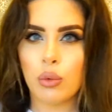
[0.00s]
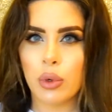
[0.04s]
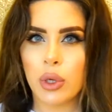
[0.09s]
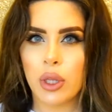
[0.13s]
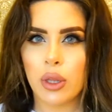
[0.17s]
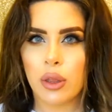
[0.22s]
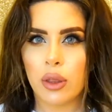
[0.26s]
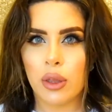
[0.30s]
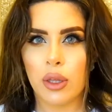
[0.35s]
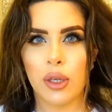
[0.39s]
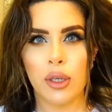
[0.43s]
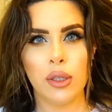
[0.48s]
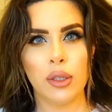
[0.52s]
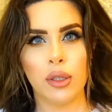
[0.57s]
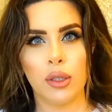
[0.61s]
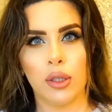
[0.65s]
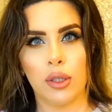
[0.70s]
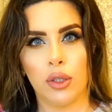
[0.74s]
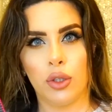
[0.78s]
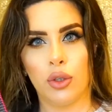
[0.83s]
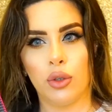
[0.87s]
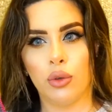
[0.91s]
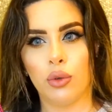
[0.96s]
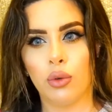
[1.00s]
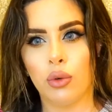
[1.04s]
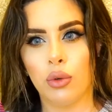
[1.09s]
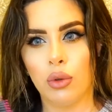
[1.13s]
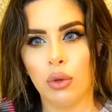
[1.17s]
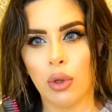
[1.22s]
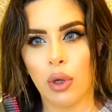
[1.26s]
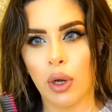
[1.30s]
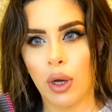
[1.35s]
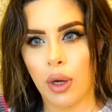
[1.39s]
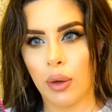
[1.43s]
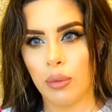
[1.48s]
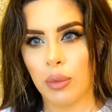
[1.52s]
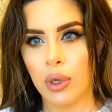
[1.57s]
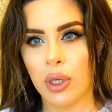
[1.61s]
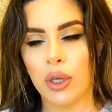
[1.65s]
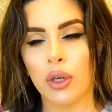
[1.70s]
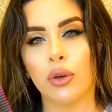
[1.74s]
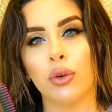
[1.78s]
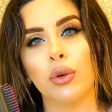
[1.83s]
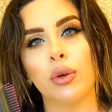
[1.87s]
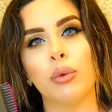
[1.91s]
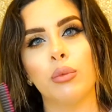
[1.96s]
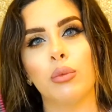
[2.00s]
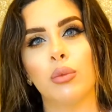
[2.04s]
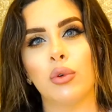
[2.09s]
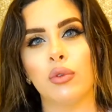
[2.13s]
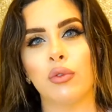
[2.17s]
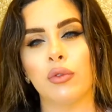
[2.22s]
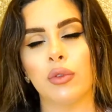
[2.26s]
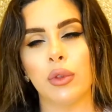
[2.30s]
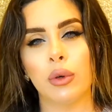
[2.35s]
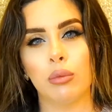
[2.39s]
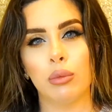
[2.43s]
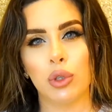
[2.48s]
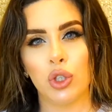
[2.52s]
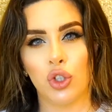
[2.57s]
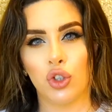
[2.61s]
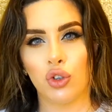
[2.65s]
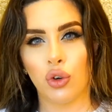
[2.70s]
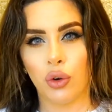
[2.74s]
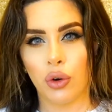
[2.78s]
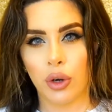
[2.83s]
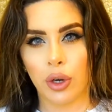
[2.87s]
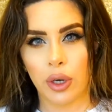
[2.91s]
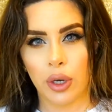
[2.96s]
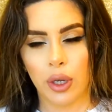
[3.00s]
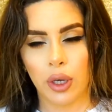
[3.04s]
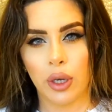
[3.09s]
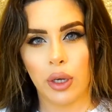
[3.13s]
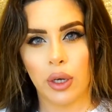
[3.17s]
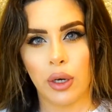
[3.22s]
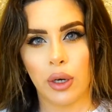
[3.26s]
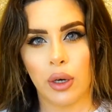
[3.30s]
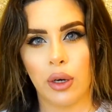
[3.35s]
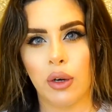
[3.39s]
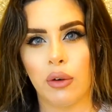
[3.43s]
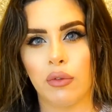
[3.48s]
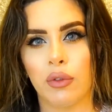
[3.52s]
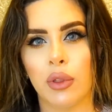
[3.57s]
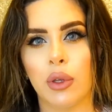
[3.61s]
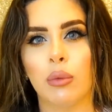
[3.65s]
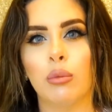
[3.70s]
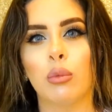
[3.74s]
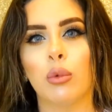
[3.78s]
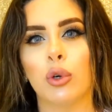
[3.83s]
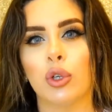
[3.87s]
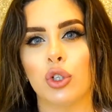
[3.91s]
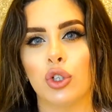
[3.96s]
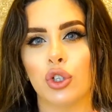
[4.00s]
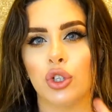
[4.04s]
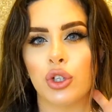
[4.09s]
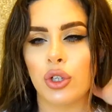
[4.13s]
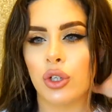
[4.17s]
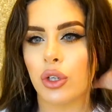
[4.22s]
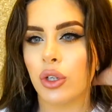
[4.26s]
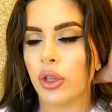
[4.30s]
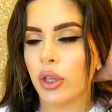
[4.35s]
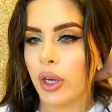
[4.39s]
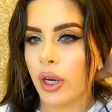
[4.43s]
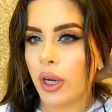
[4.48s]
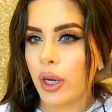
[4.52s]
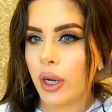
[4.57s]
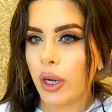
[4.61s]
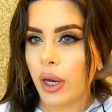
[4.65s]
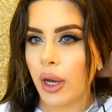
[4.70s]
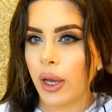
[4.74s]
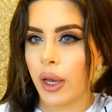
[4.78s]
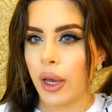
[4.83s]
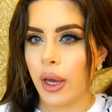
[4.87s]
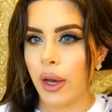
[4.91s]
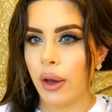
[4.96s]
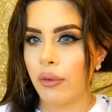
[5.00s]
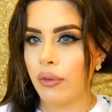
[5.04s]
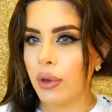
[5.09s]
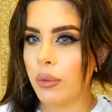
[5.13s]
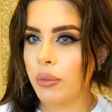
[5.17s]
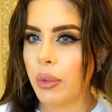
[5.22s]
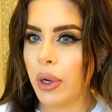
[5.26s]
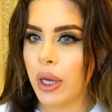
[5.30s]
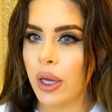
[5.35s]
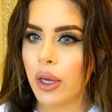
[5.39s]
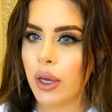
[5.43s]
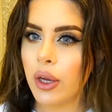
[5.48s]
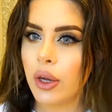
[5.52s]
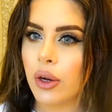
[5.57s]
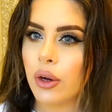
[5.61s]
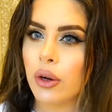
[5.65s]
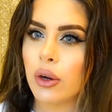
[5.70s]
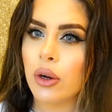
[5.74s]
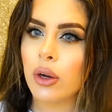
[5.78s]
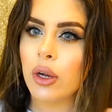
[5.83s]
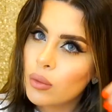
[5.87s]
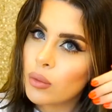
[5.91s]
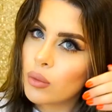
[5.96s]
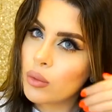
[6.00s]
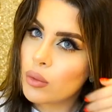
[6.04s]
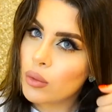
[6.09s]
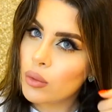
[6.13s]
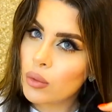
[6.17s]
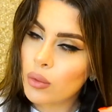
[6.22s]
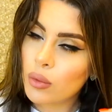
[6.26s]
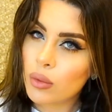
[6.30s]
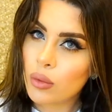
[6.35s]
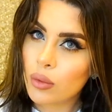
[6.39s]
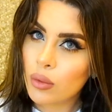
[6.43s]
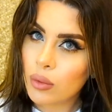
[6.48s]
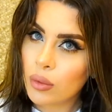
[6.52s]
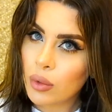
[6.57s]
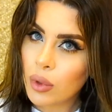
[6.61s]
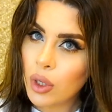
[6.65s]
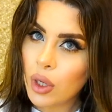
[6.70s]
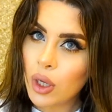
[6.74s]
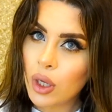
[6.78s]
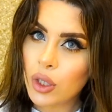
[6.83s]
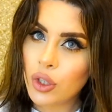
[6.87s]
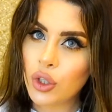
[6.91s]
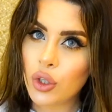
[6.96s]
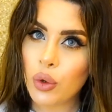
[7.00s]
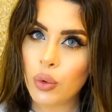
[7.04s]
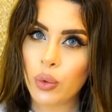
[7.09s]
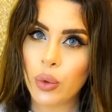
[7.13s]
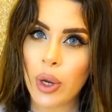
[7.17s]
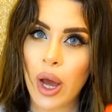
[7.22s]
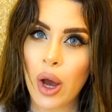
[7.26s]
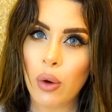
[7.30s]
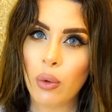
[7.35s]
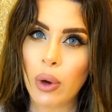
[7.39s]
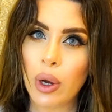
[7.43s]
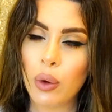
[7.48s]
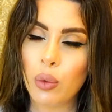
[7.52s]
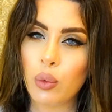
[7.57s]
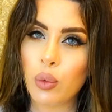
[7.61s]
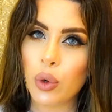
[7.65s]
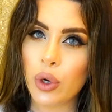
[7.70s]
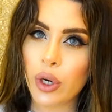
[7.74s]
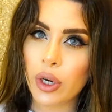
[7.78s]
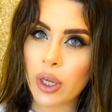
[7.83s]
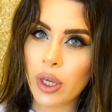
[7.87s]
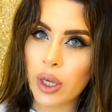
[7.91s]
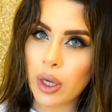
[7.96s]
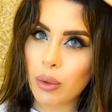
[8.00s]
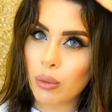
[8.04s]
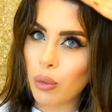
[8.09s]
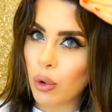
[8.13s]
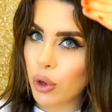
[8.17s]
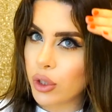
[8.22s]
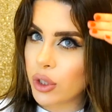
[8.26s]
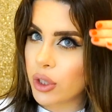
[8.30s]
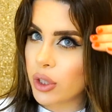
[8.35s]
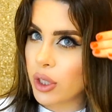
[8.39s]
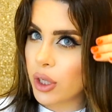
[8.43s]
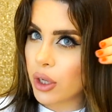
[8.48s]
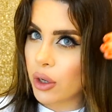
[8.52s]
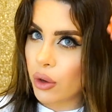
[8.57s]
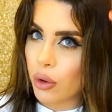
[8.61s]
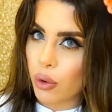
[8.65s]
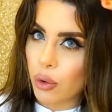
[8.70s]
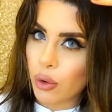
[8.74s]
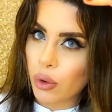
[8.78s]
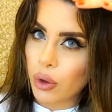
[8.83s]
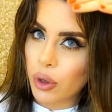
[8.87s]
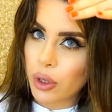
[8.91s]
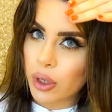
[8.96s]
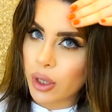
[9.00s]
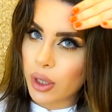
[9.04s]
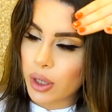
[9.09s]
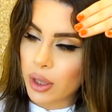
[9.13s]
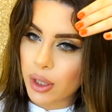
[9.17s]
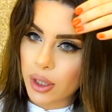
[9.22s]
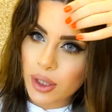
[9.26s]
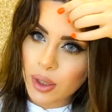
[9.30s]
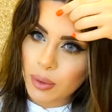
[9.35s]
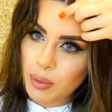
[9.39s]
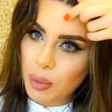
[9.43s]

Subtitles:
with this tool, I'm gonna remove the majority of the moisture that I have in my hair. So now I'm working mostly on this